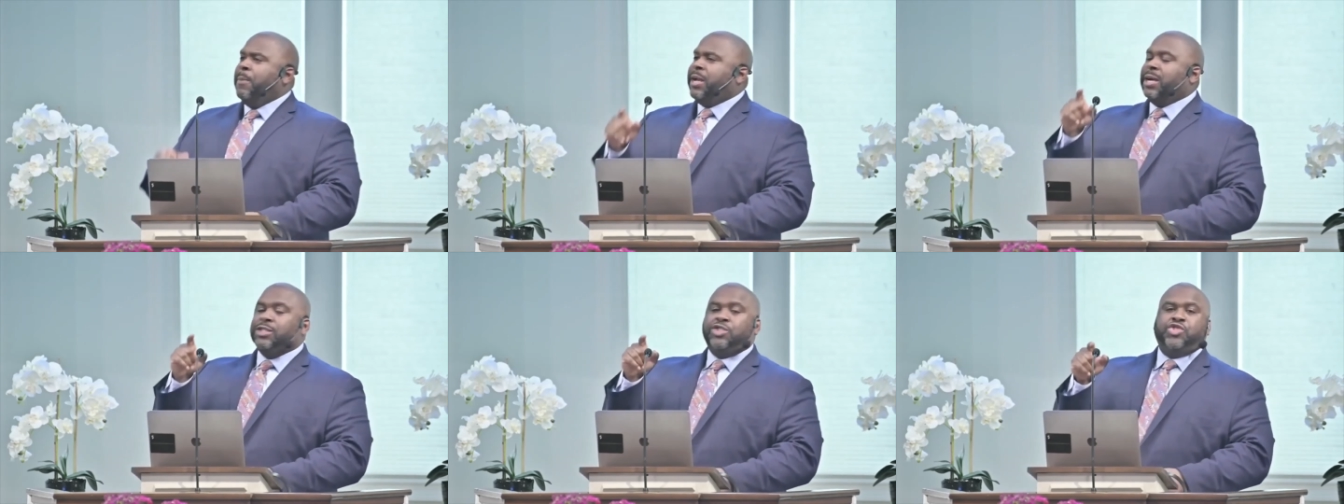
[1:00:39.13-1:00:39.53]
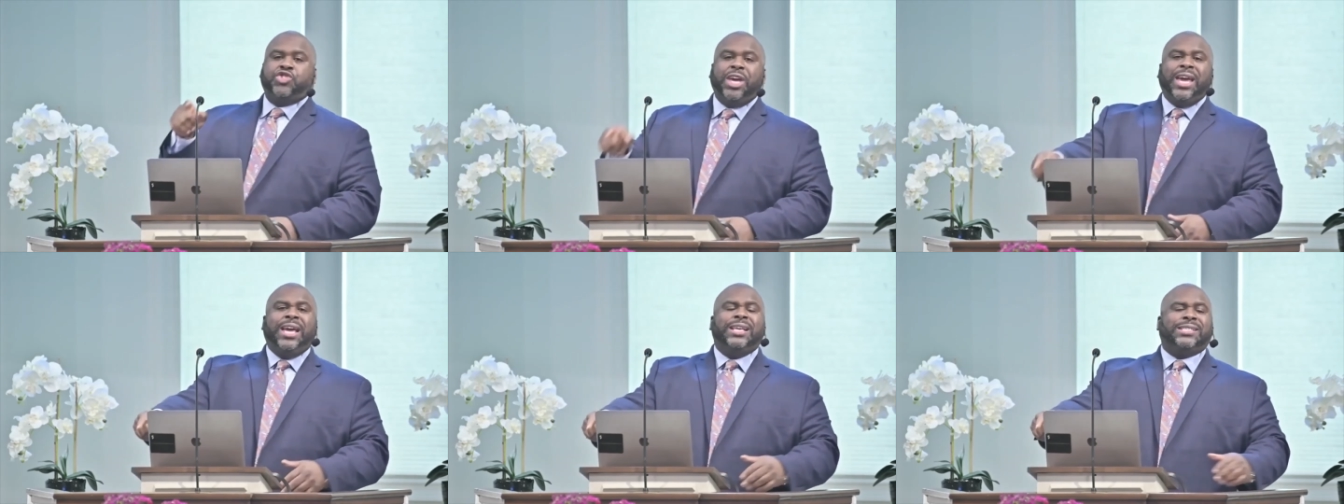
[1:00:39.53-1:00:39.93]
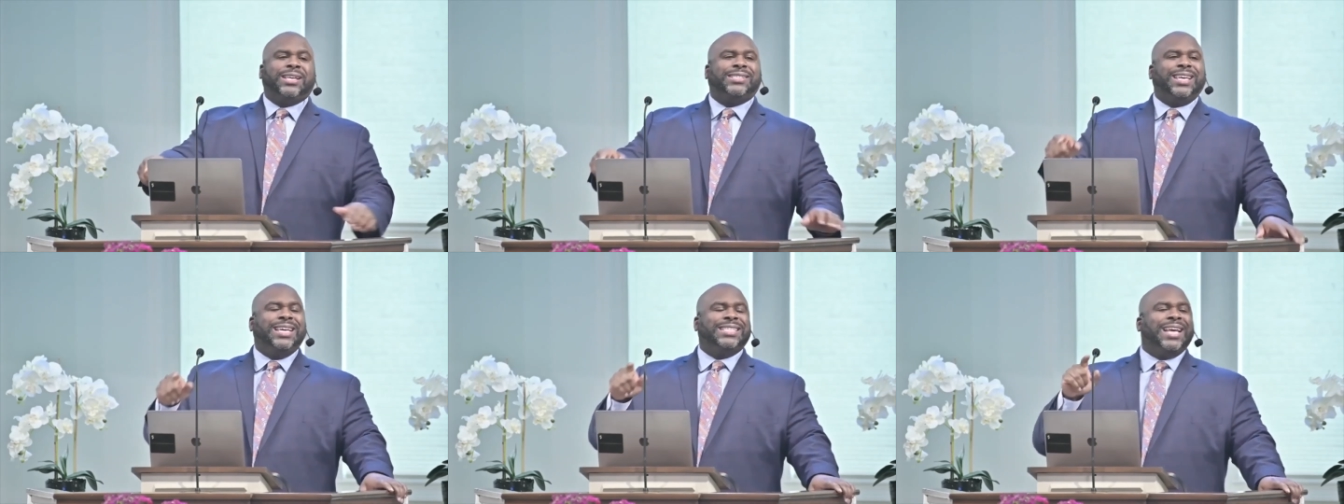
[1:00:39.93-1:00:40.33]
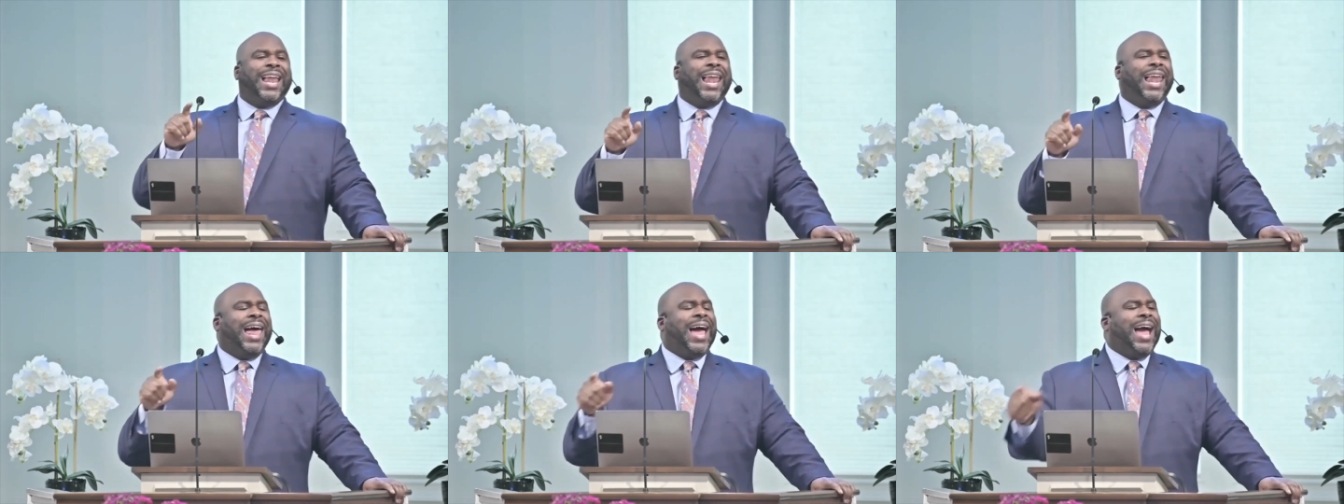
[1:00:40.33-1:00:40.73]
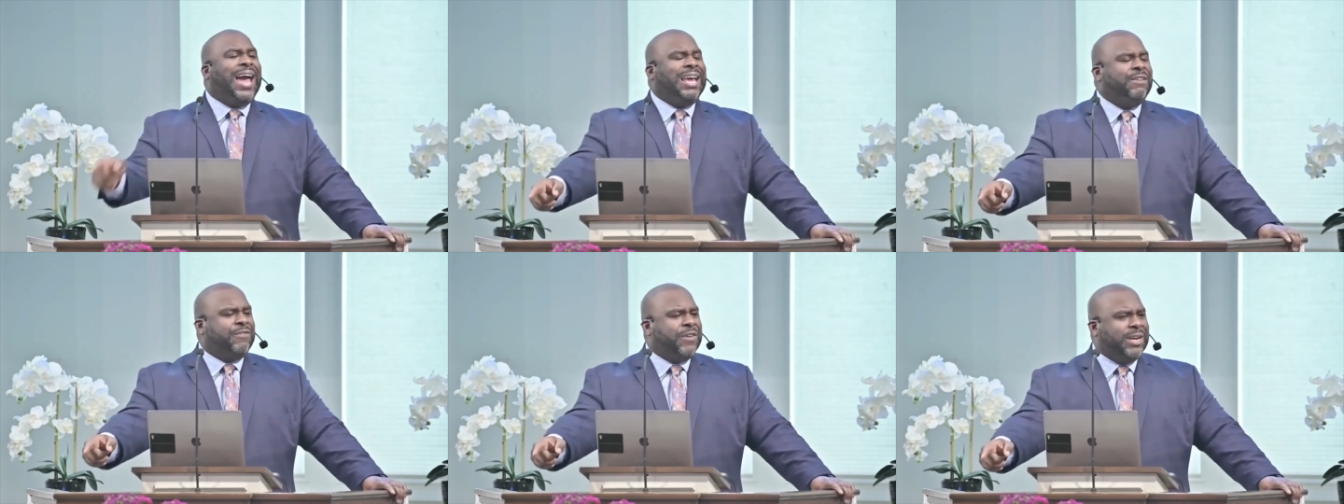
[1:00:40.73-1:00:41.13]
because Jesus is
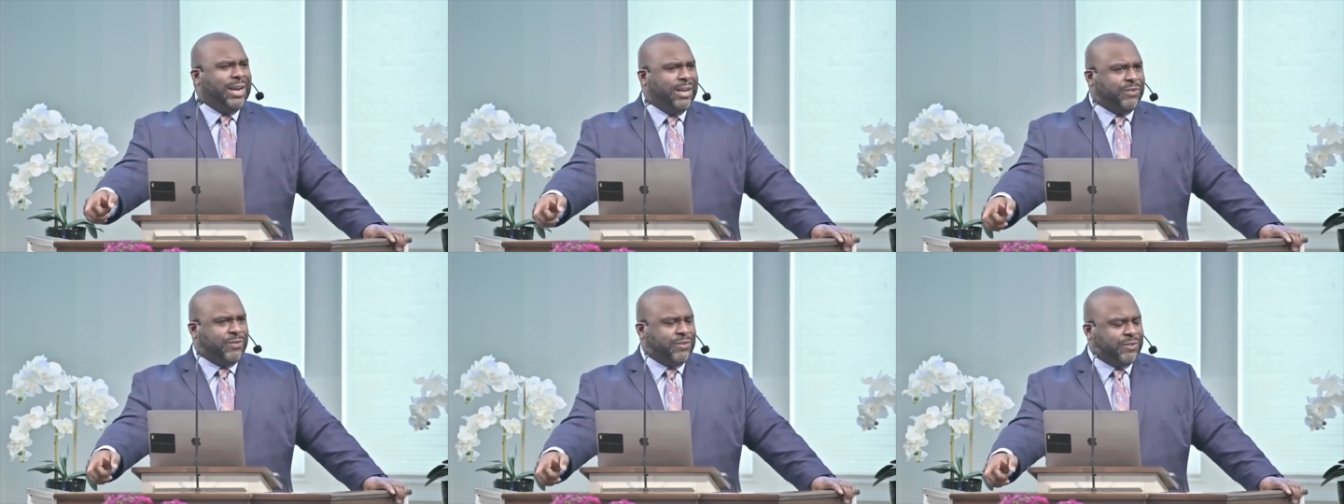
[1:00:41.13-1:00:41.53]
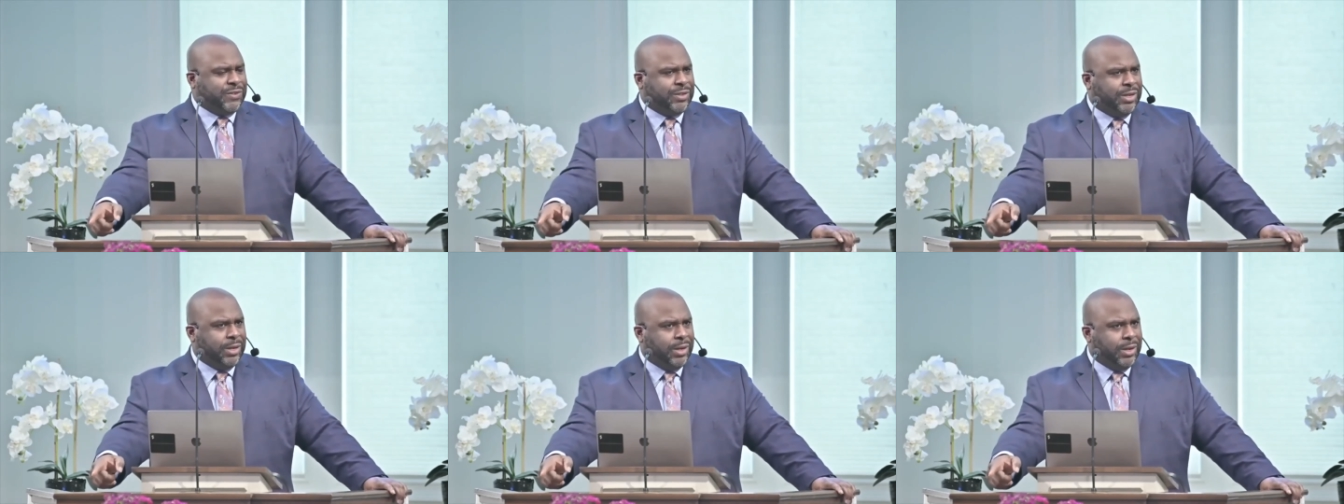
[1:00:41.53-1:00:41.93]
alive in us.